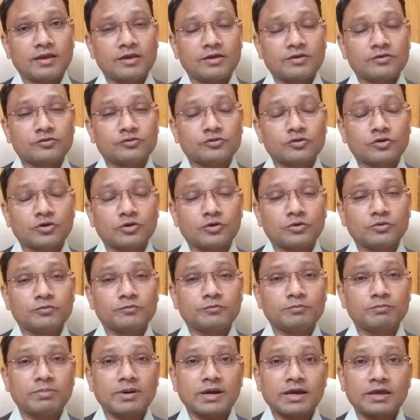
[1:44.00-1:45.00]
So
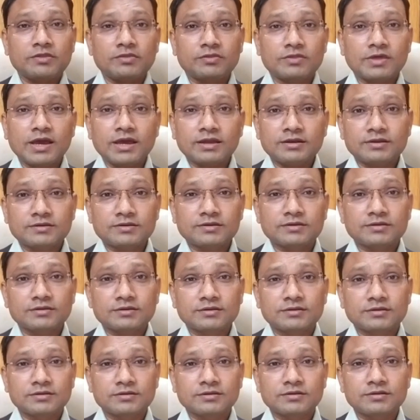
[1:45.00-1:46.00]
by that
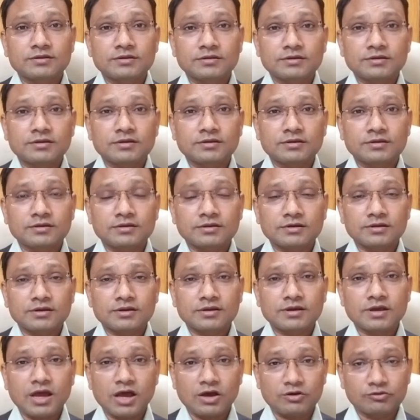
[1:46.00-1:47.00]

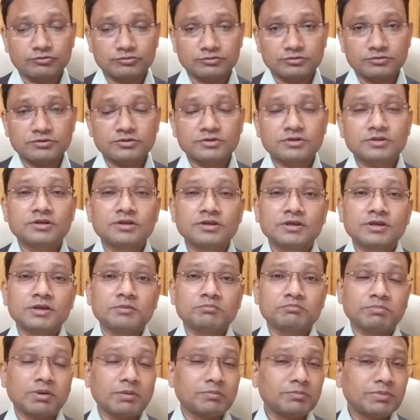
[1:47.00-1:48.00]
count,
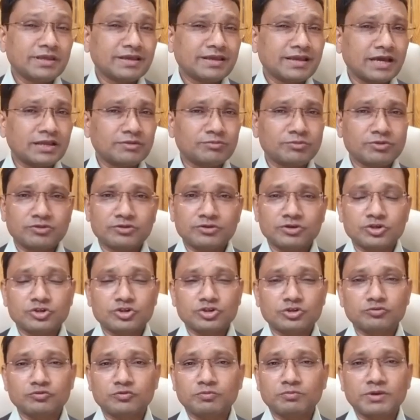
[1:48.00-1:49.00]
public
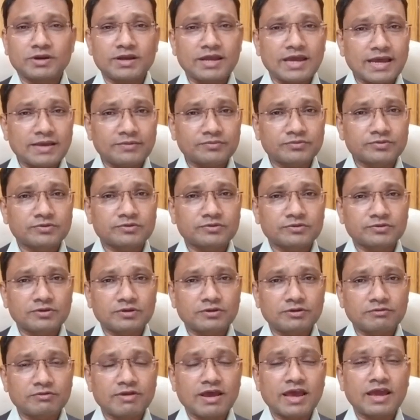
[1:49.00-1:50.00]
administration would perhaps
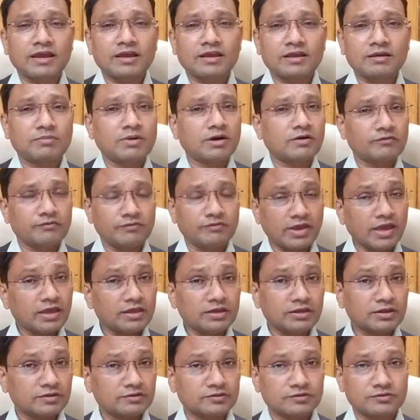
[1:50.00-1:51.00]
rank above
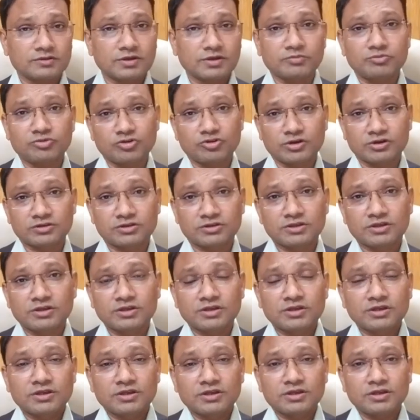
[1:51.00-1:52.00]
any other subject
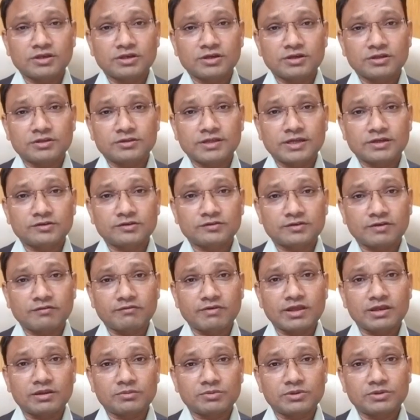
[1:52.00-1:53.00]
that is
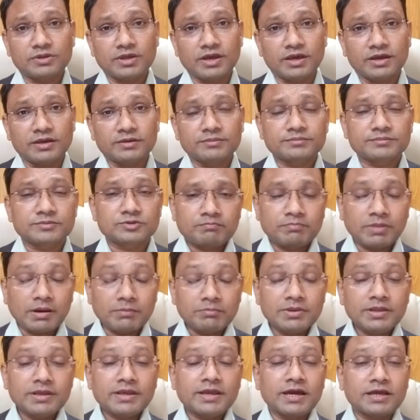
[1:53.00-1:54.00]
available there.
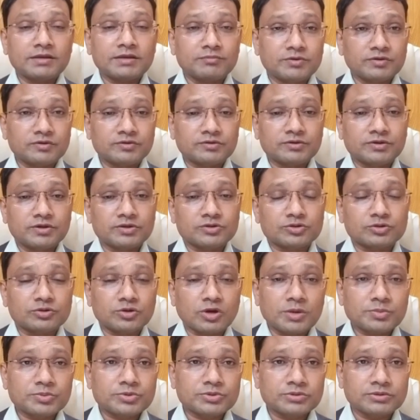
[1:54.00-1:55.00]
Public administration
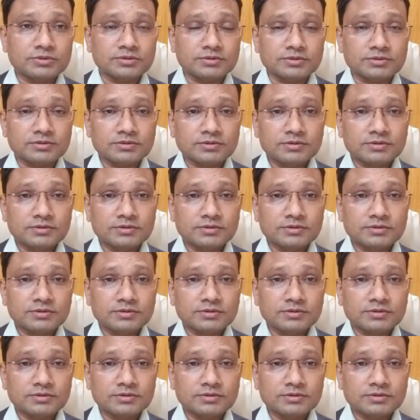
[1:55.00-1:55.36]
optional